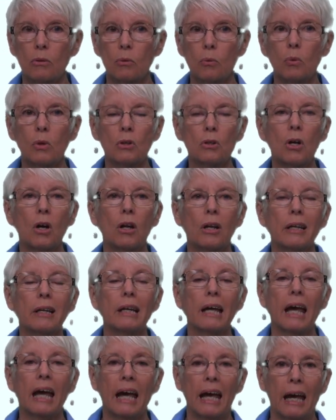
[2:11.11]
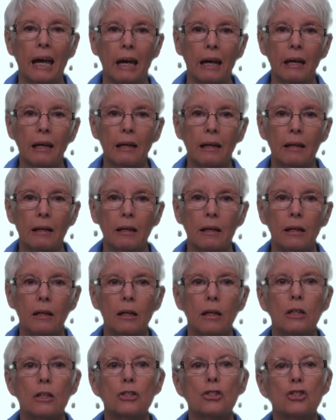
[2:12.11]
we'll call it A,
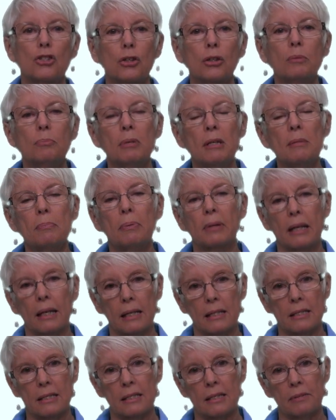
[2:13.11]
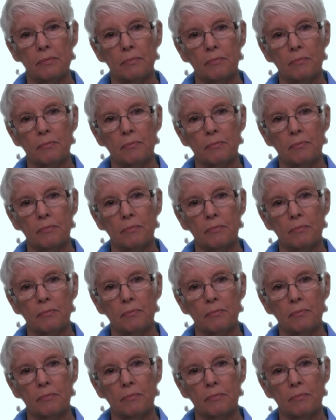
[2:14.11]
should be placed.